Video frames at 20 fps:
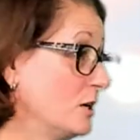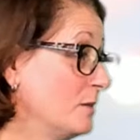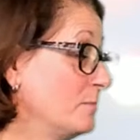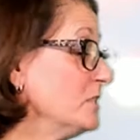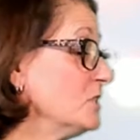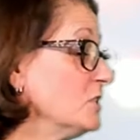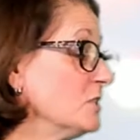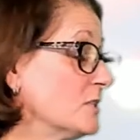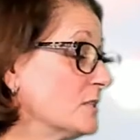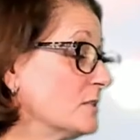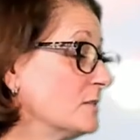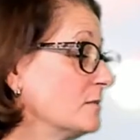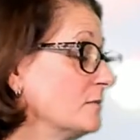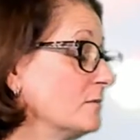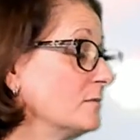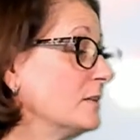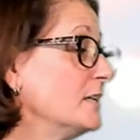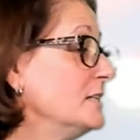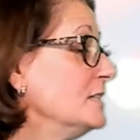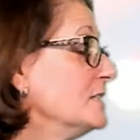I mean, just
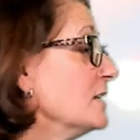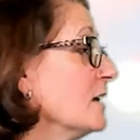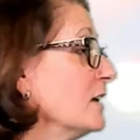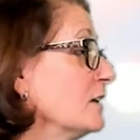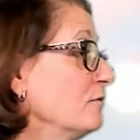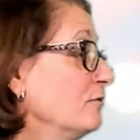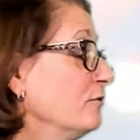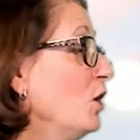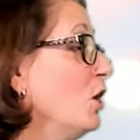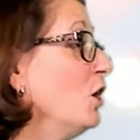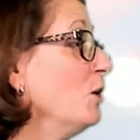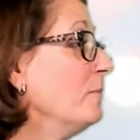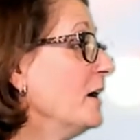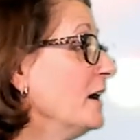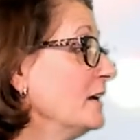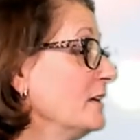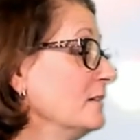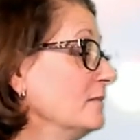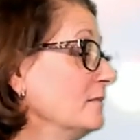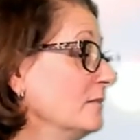a design flaw
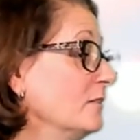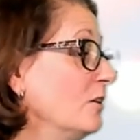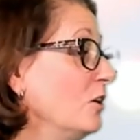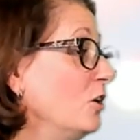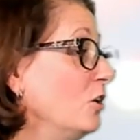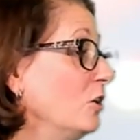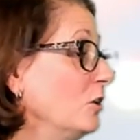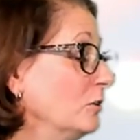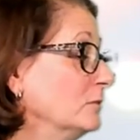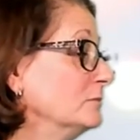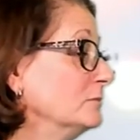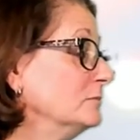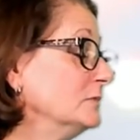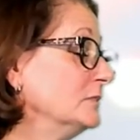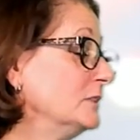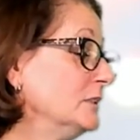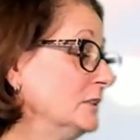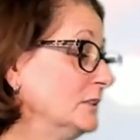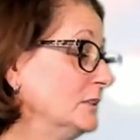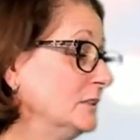by all
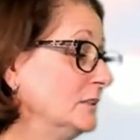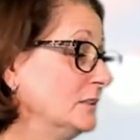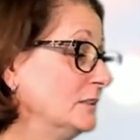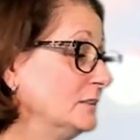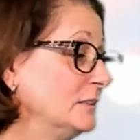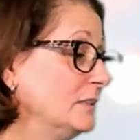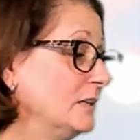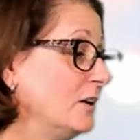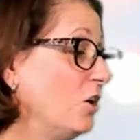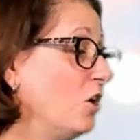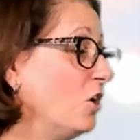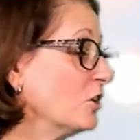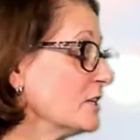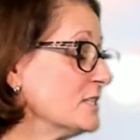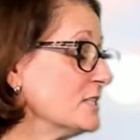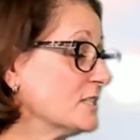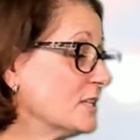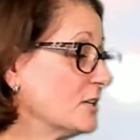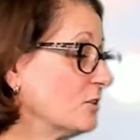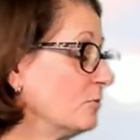all
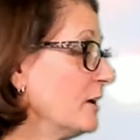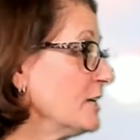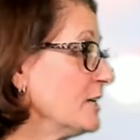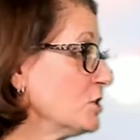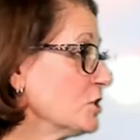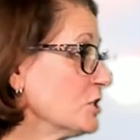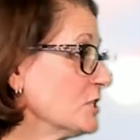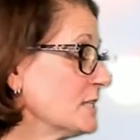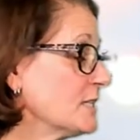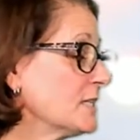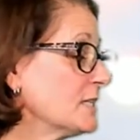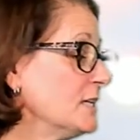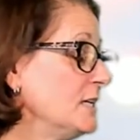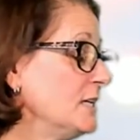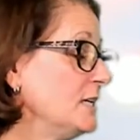considerations.